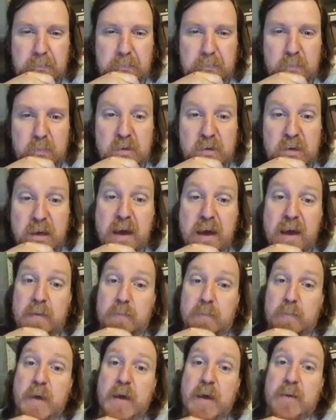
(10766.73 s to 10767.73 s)
Yeah,
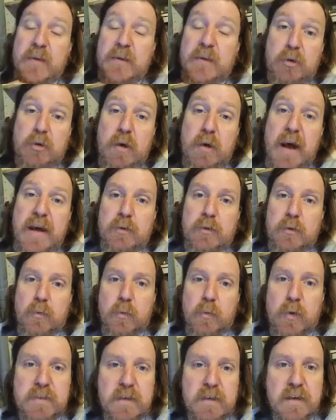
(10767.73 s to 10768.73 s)
maybe Triune
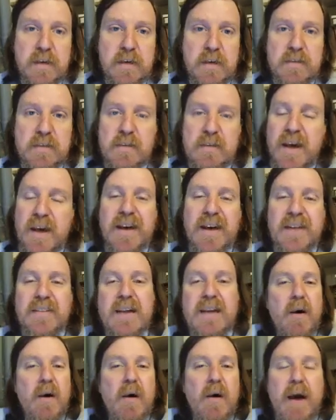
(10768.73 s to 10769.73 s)
wasn't in his.
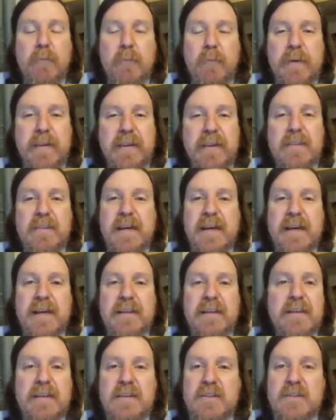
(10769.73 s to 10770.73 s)
No, I really think
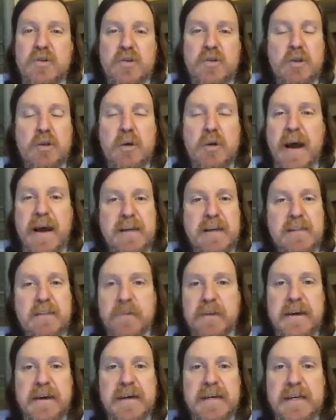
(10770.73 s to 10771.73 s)
that he's just trying to
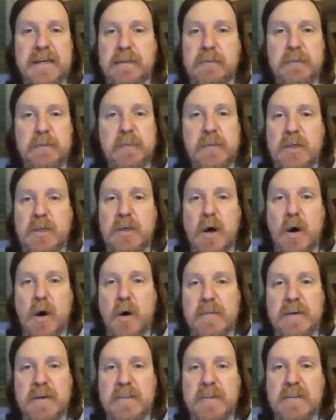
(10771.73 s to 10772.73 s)
like, I
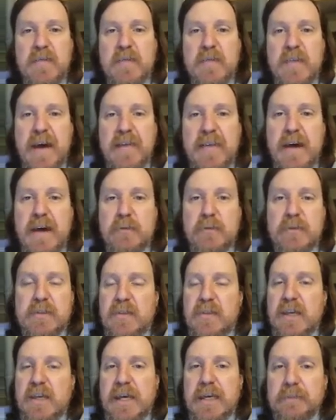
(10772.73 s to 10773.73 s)
mean, that was the
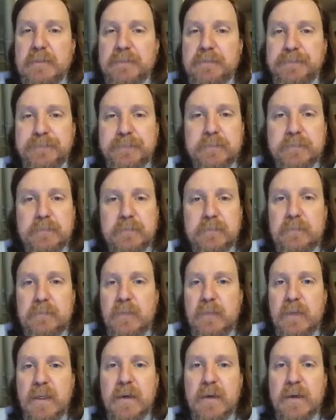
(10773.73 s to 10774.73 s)
thing.
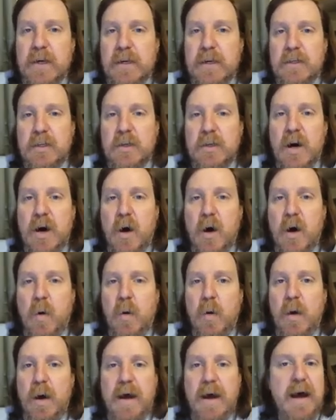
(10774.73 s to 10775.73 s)
You know,
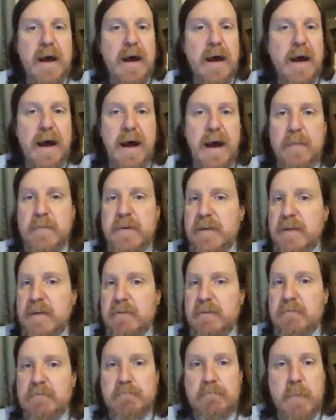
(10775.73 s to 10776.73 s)
I
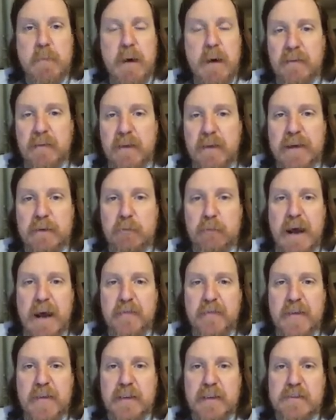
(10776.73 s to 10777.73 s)
mean, I like Ralph
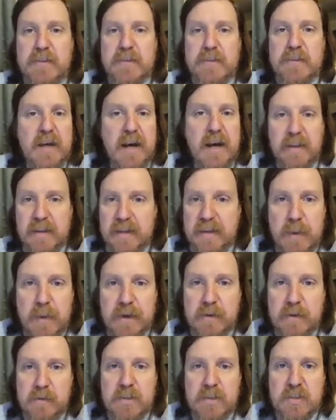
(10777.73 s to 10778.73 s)
Ellis, I like
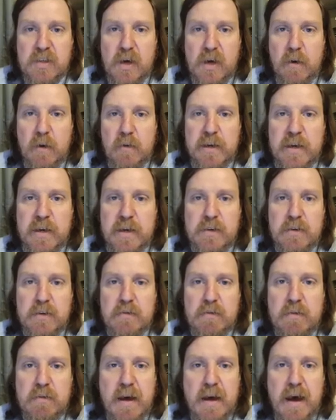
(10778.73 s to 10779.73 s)
Michael Tazarian,
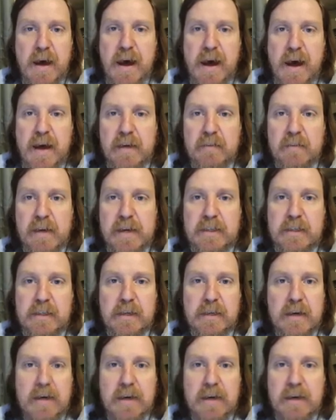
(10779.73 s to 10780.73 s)
I
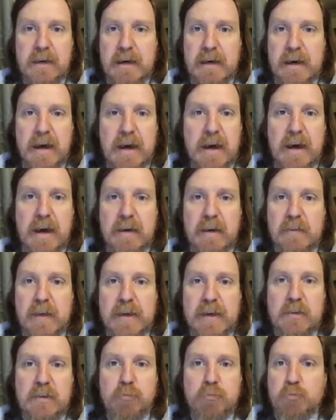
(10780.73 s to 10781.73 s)

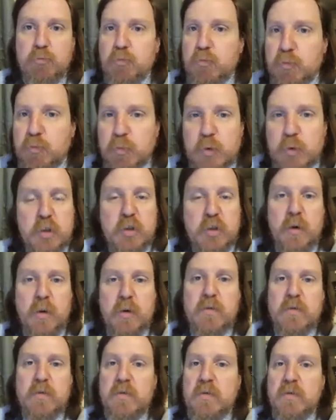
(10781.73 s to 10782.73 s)
like
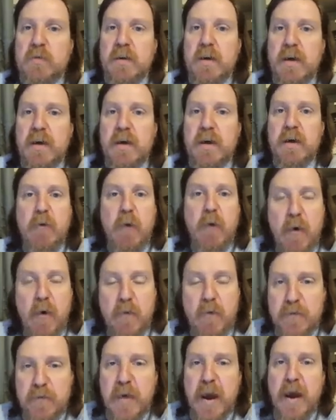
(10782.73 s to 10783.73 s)
certain a
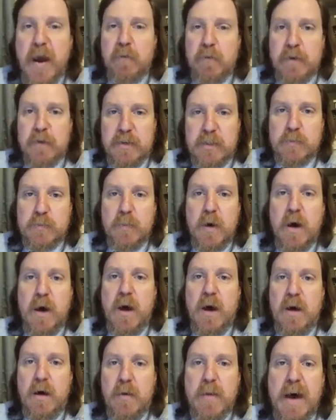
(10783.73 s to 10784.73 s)
very
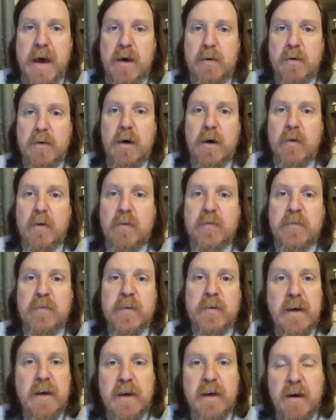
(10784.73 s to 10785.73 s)
small amount of
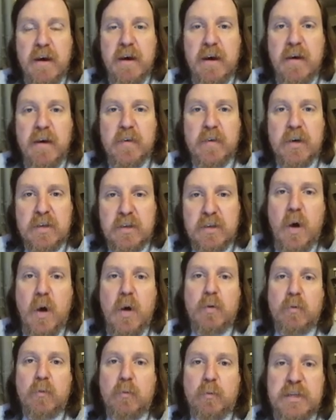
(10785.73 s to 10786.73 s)

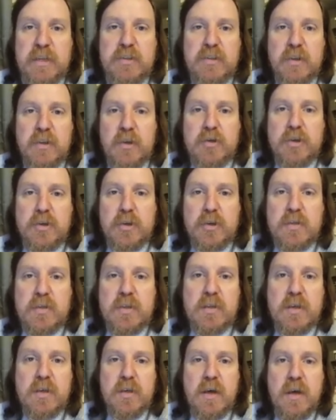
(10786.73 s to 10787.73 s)
occult
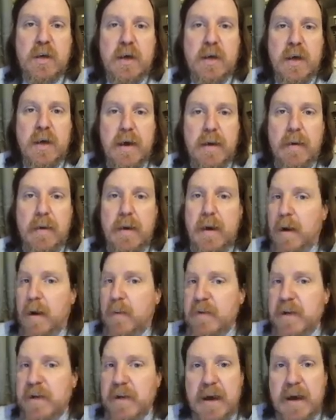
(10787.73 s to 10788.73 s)
researchers. I
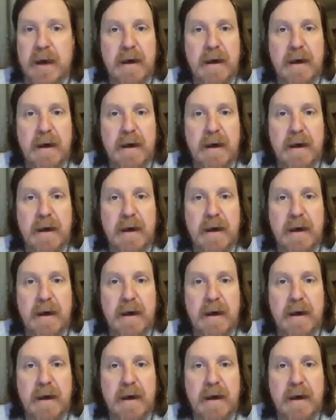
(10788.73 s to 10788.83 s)
mean,